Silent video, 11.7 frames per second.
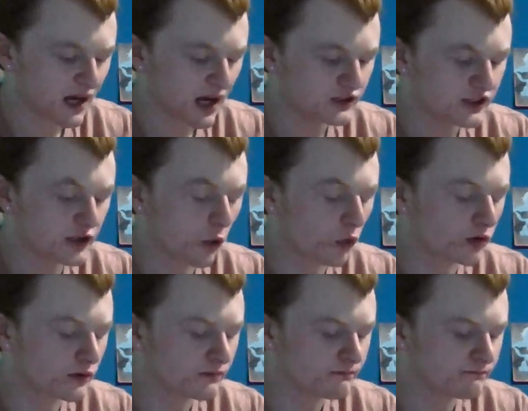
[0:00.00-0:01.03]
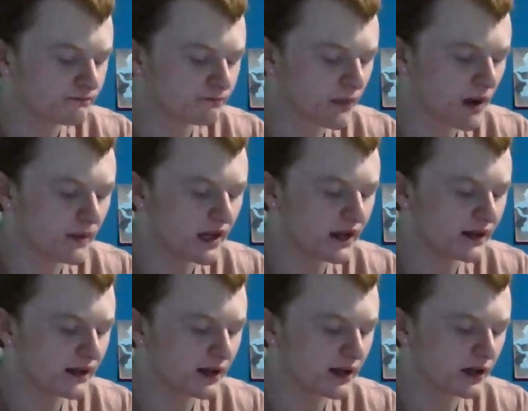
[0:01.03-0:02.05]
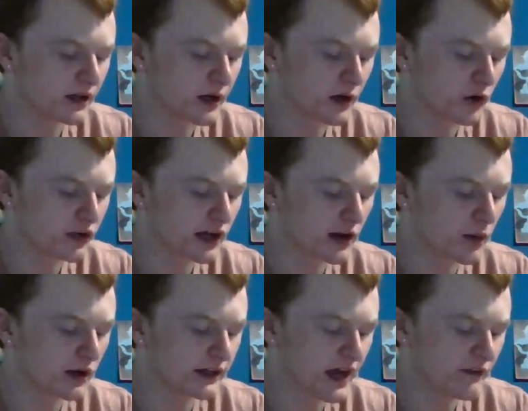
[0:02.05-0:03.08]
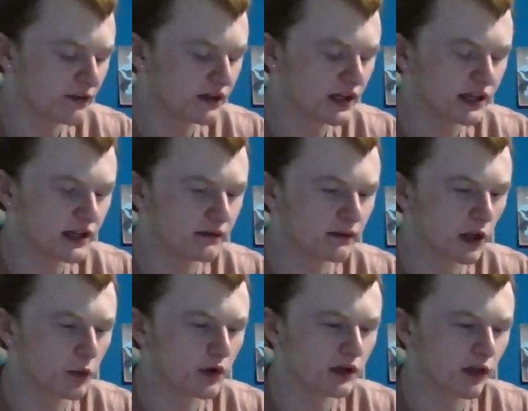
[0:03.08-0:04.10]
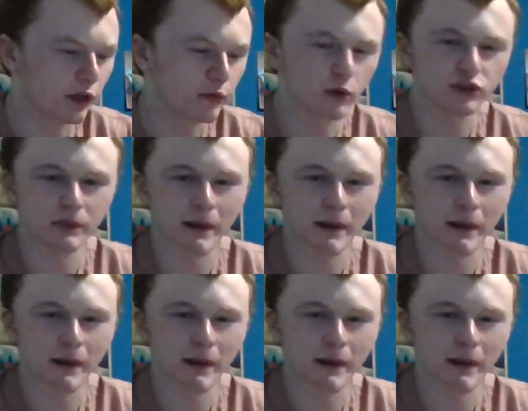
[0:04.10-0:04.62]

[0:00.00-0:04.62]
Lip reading: see Orton maybe hitting an RKO on Kevin, and then Logan throws him